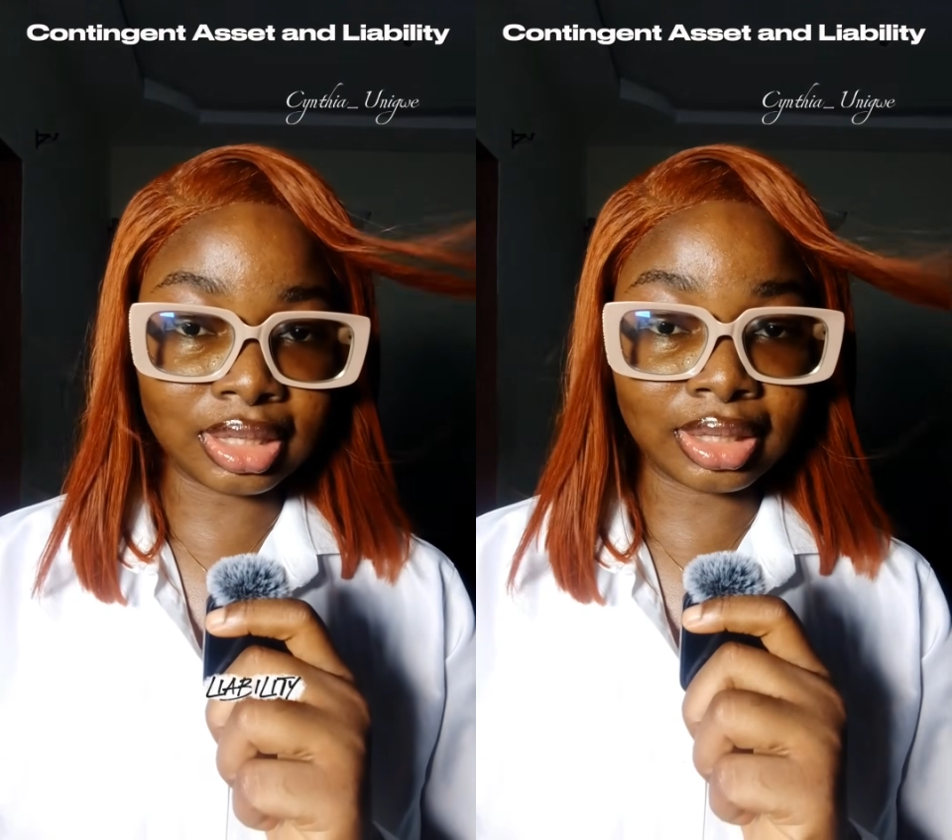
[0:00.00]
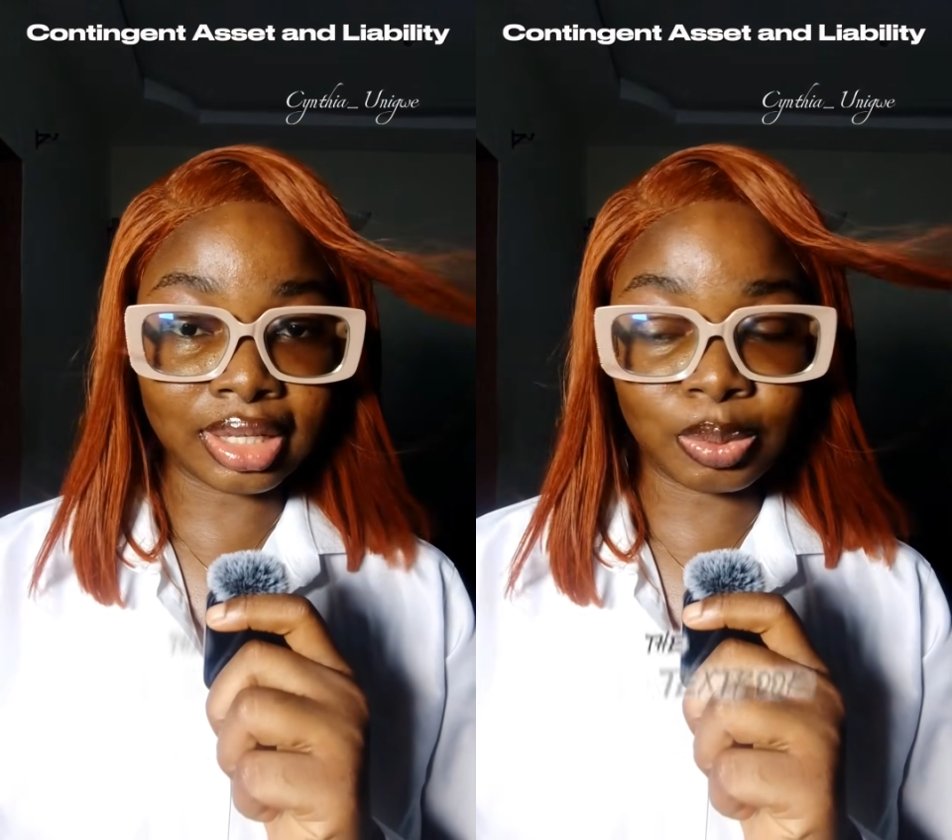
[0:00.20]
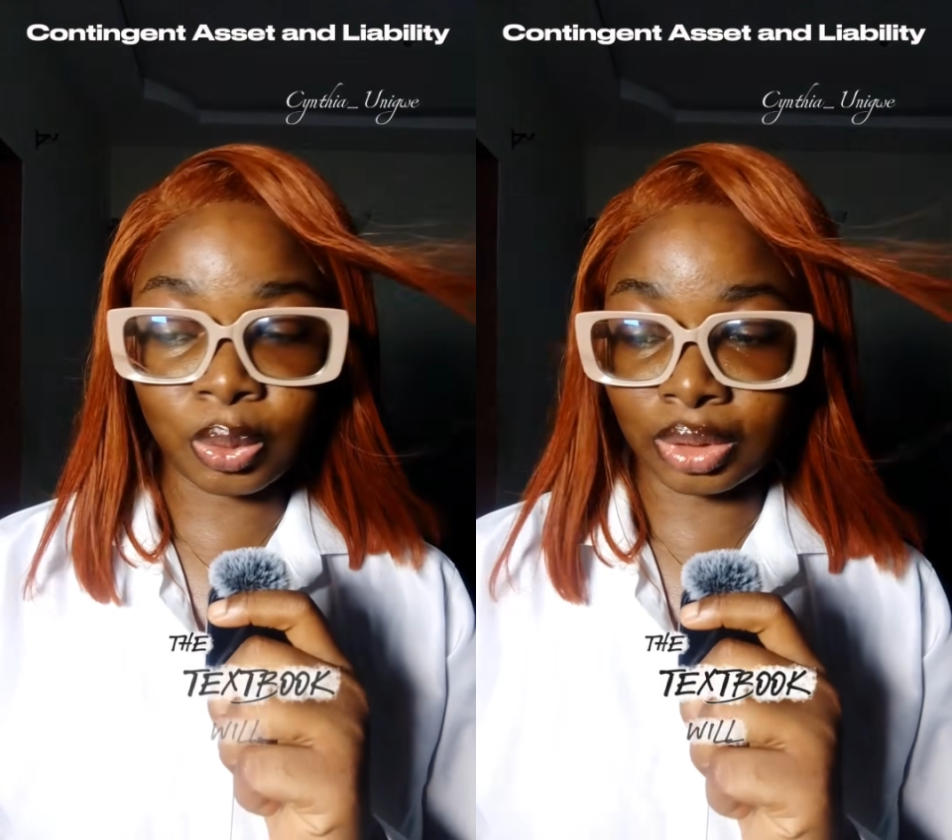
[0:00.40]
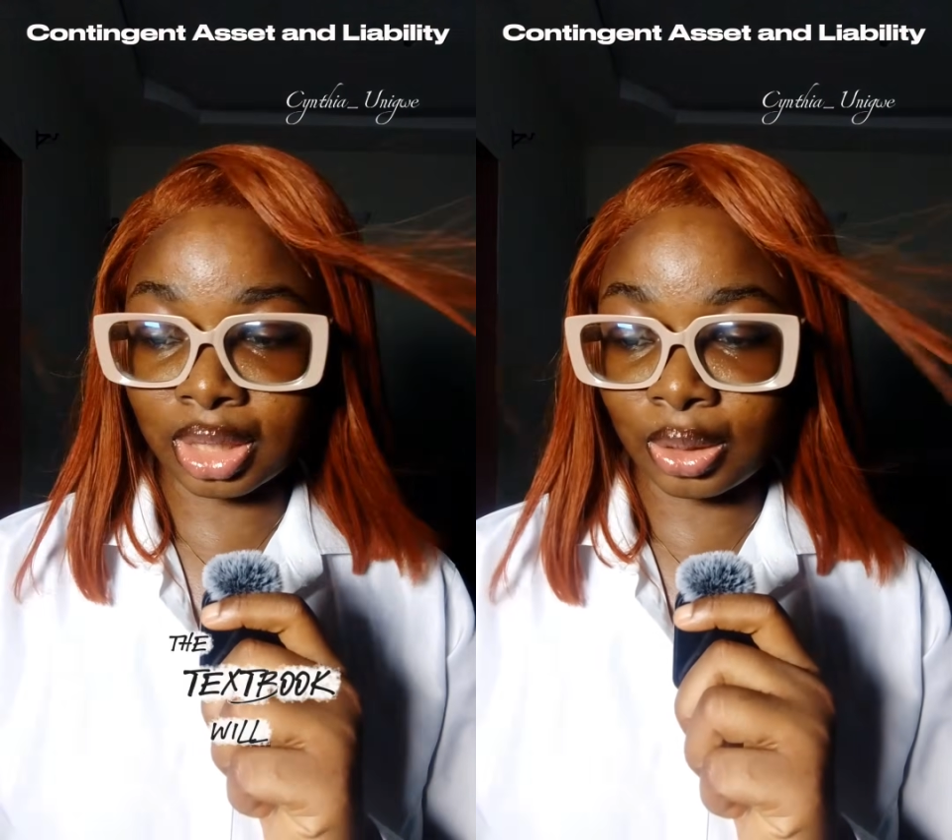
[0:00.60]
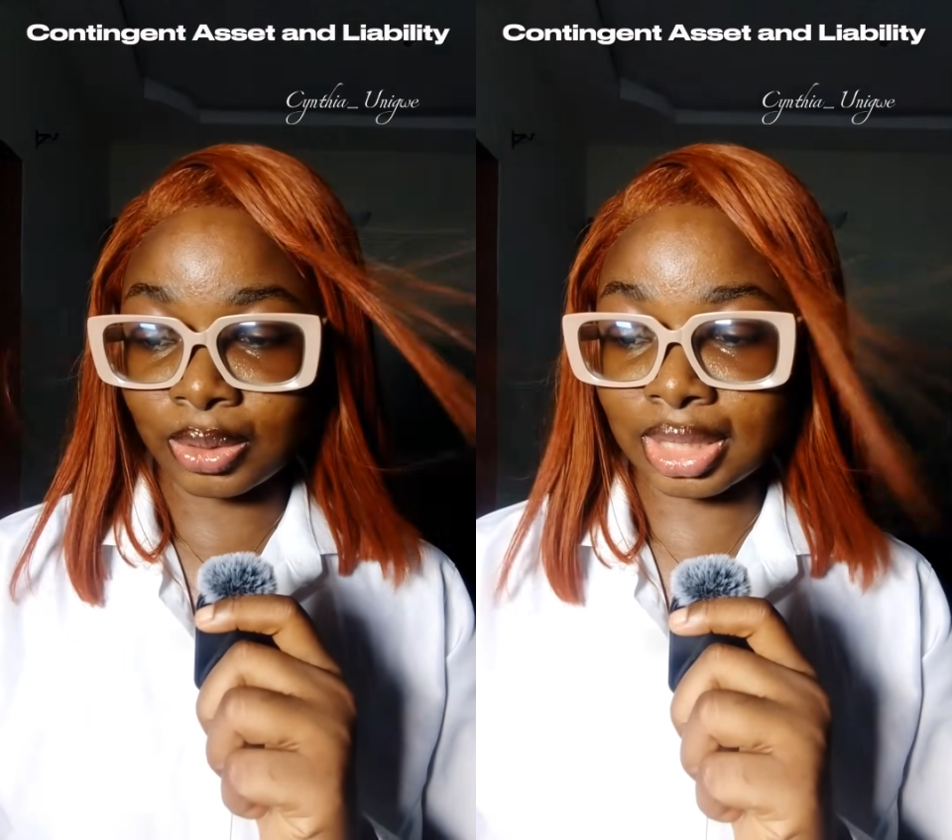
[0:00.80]
the textbook will
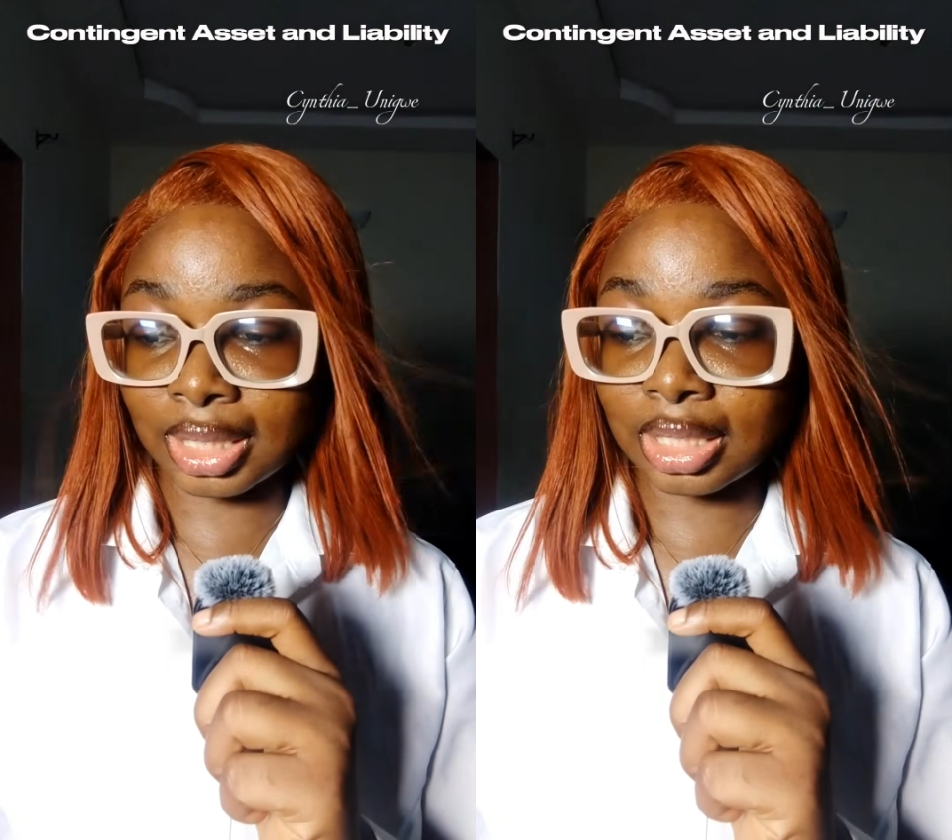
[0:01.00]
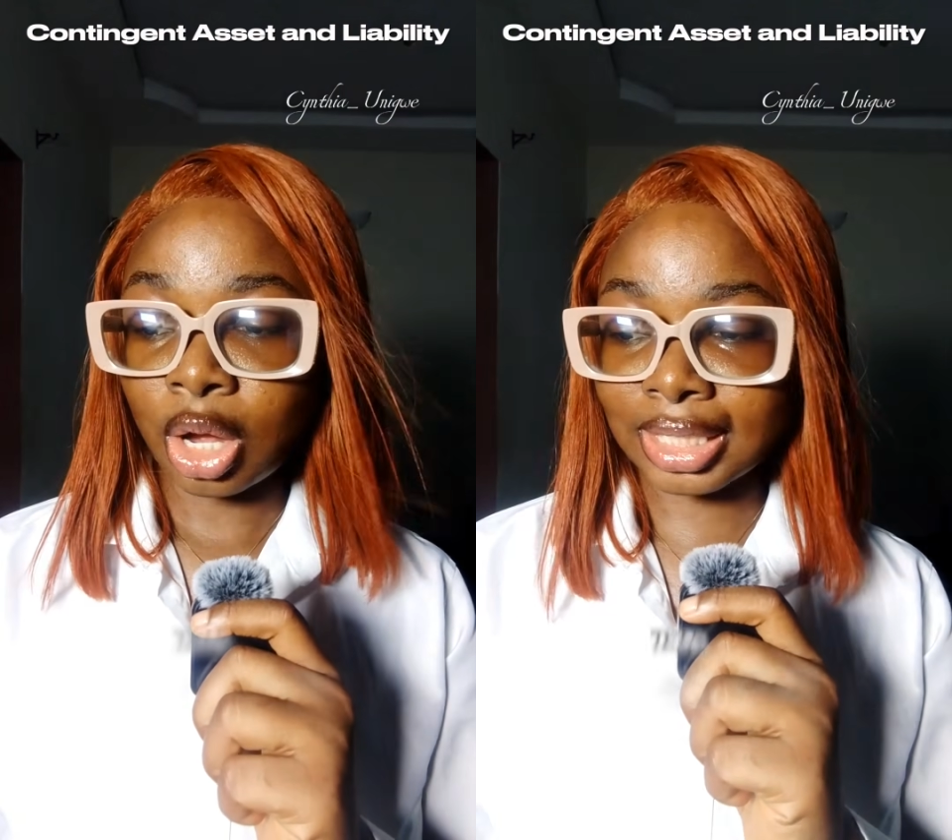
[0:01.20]
tell us that